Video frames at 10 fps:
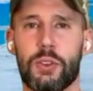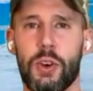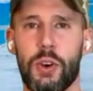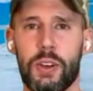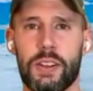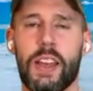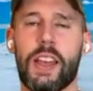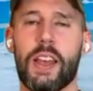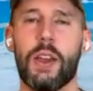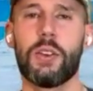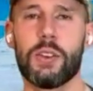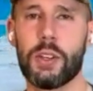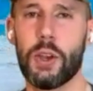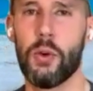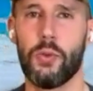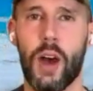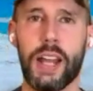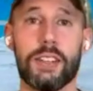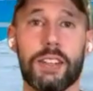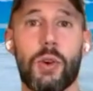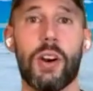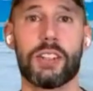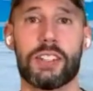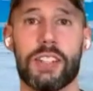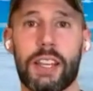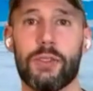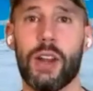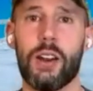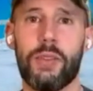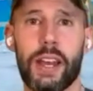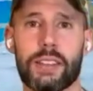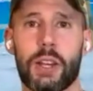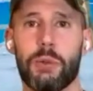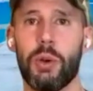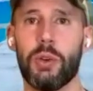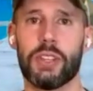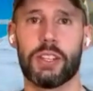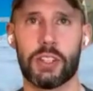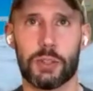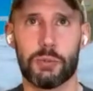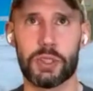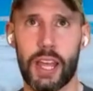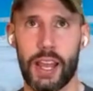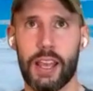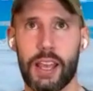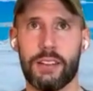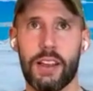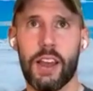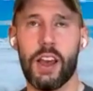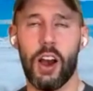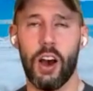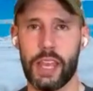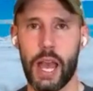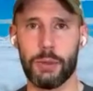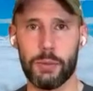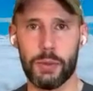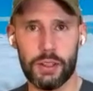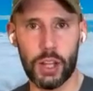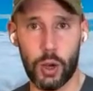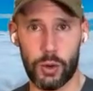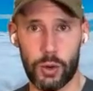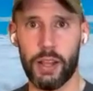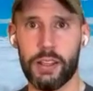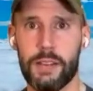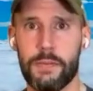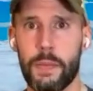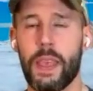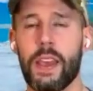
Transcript: Good. Going to go right into our second round of exhale pulsations. Put that hand on the abdomen, lower belly.